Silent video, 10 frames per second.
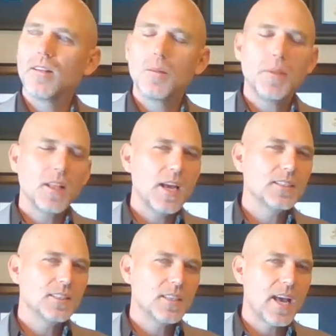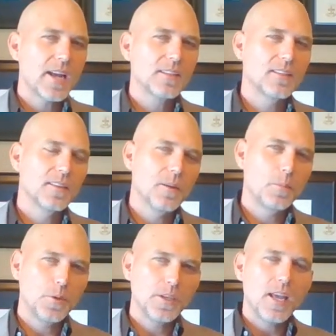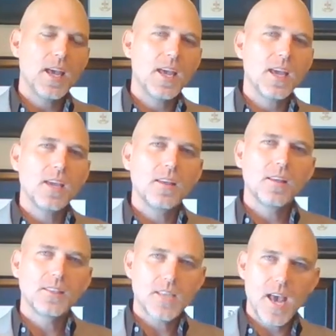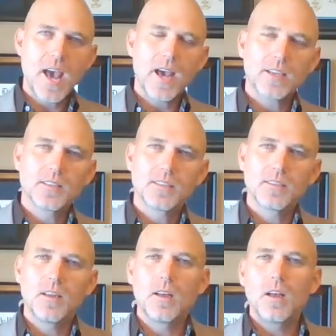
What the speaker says: The Molasses Act put a tax